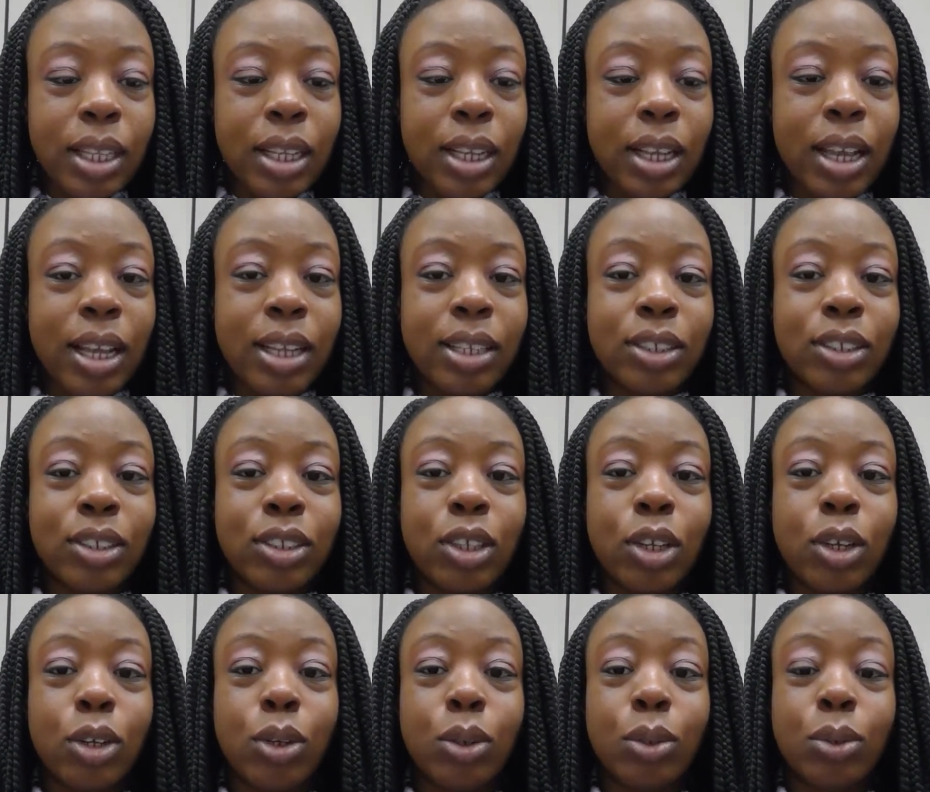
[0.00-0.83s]
And
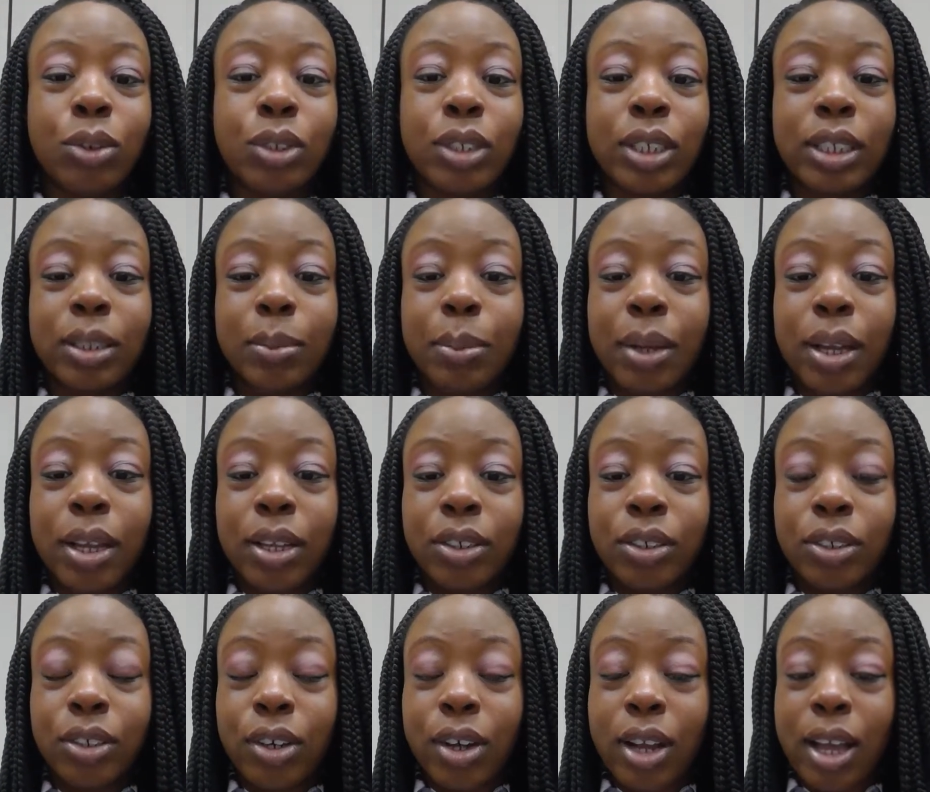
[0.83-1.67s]
so just
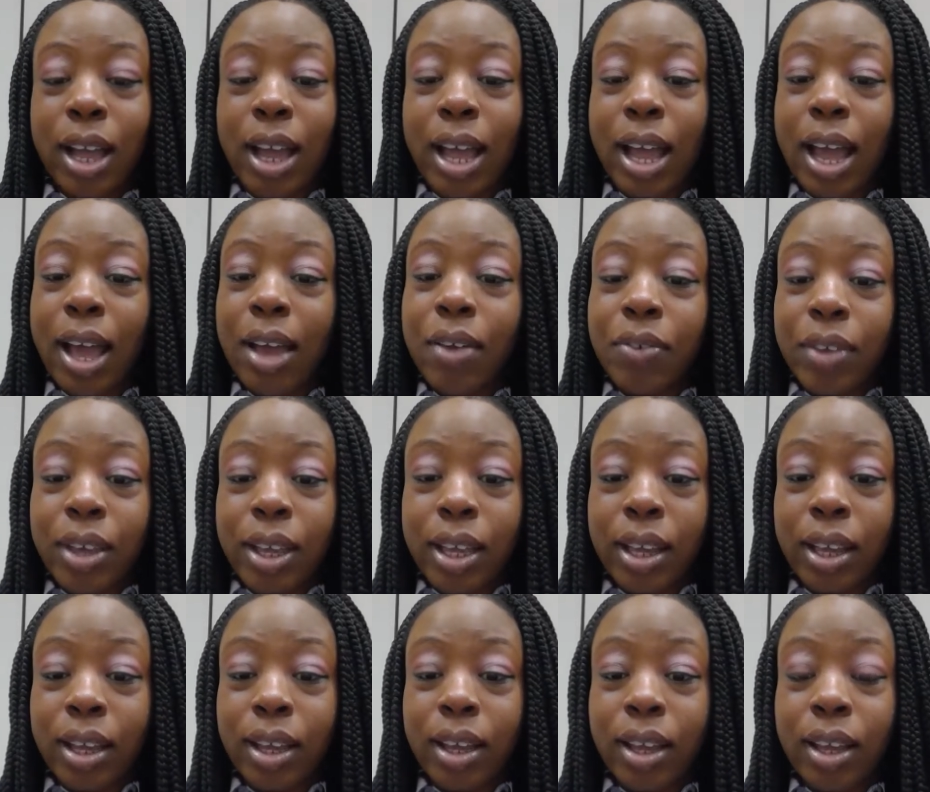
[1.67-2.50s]
because you're not
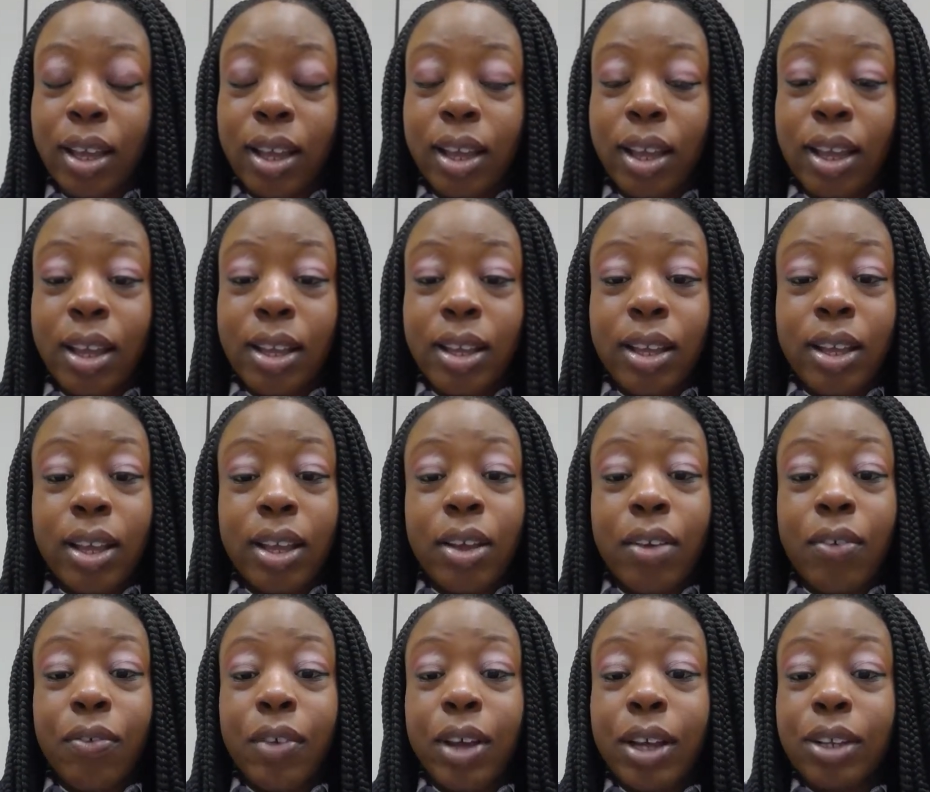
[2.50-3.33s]
having
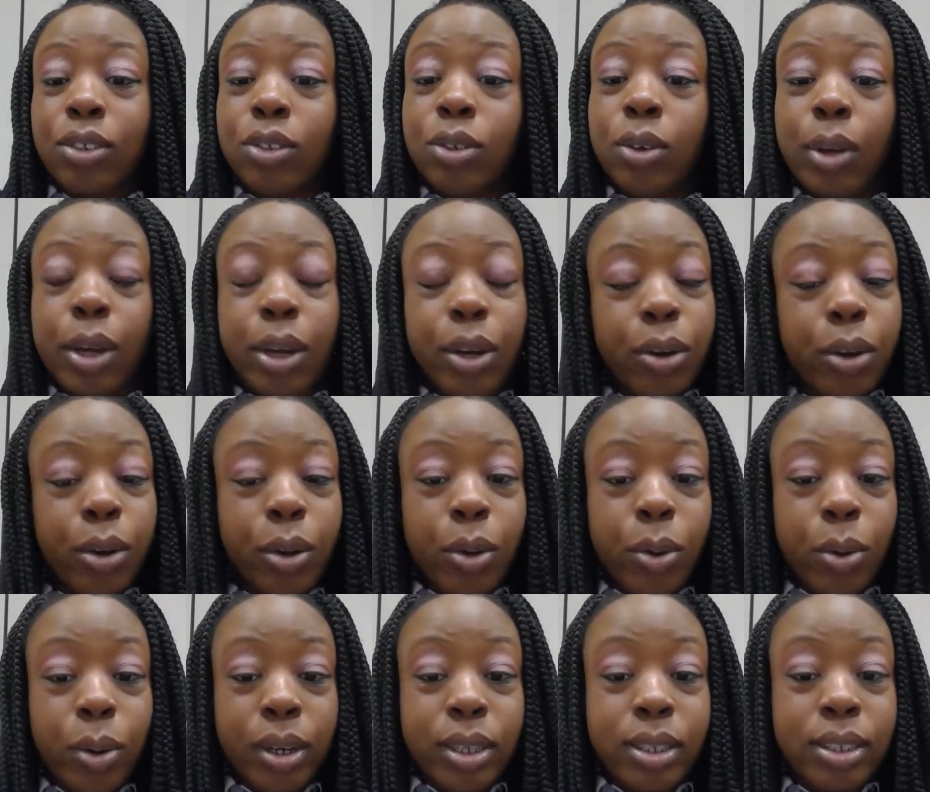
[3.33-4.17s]
vaginal
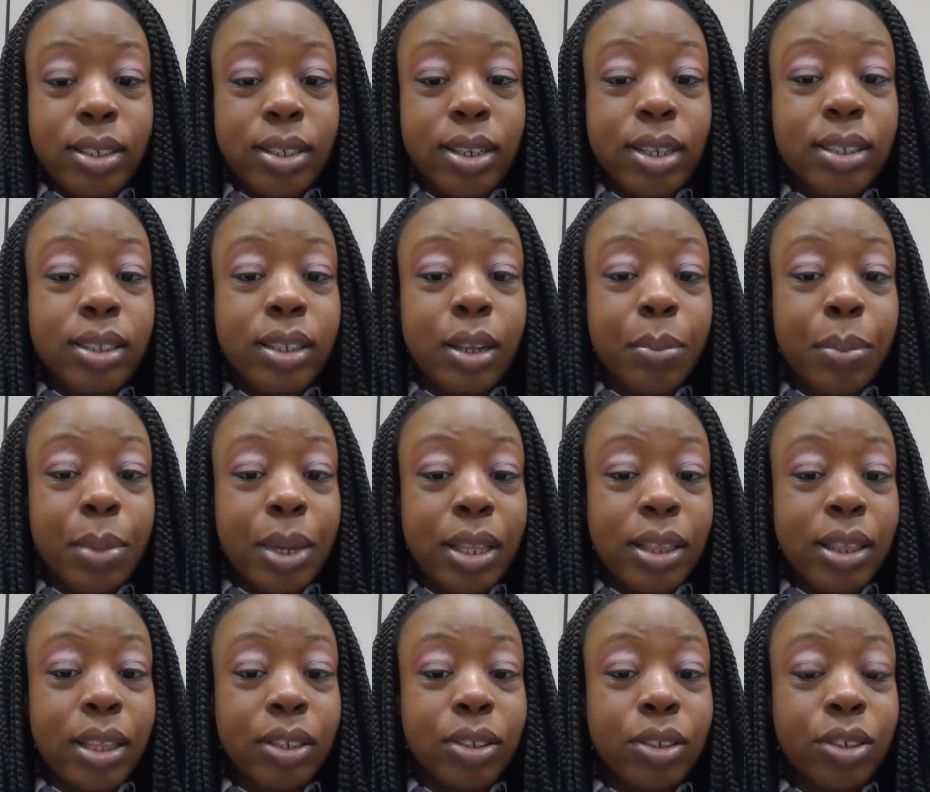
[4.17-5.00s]
intercourse doesn't
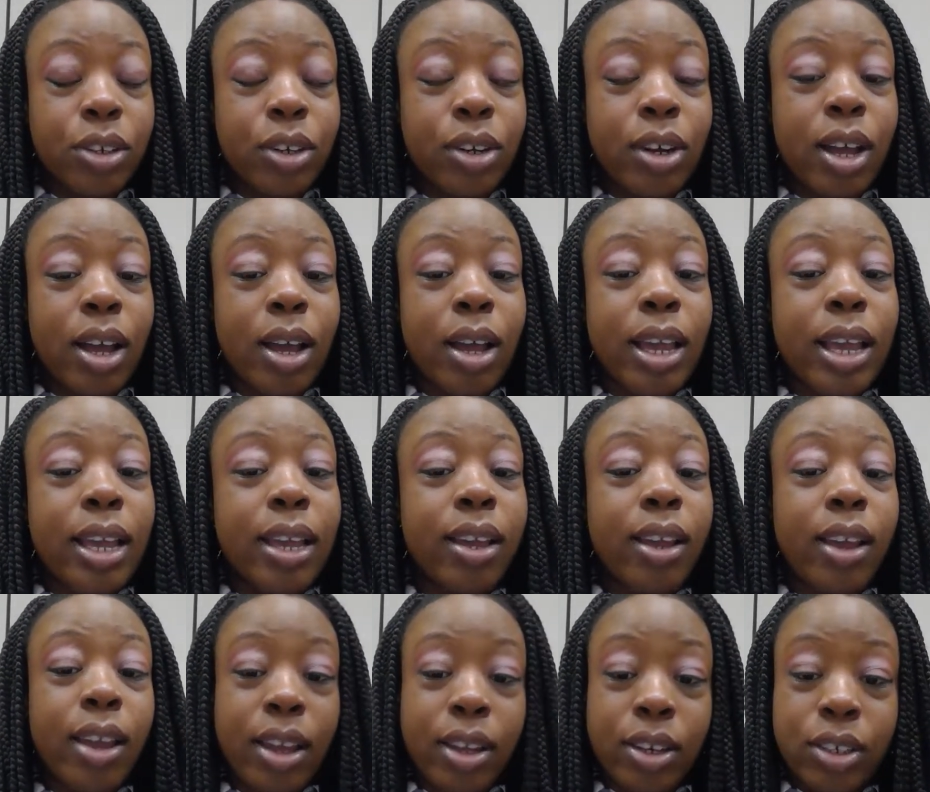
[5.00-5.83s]
mean that you're not
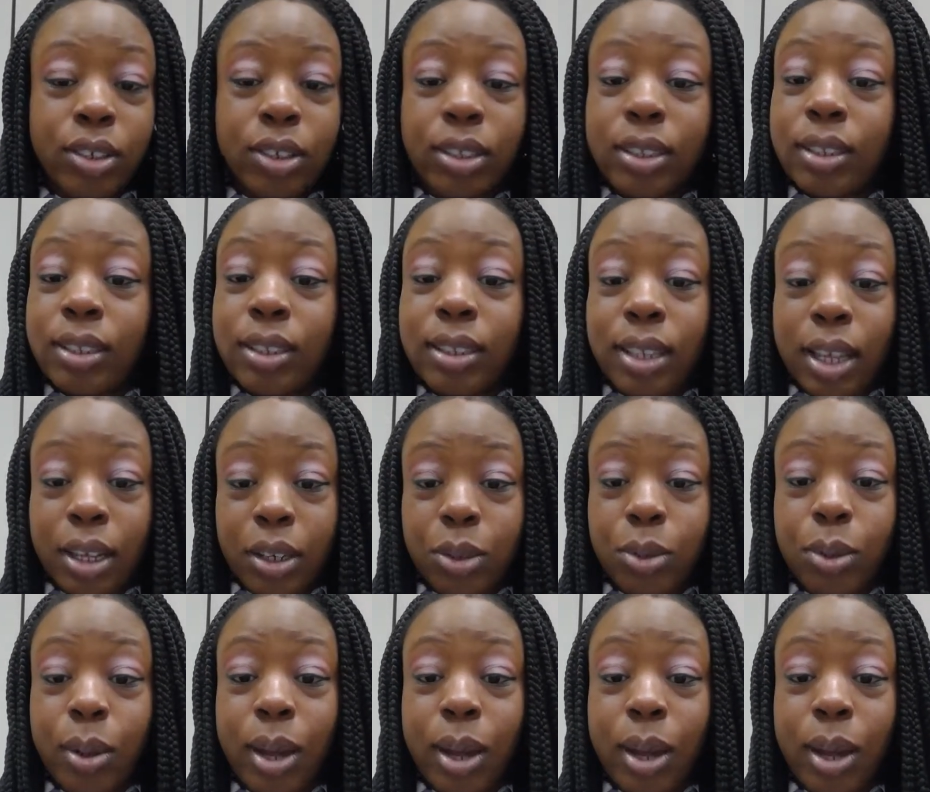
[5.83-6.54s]
engaged in sexual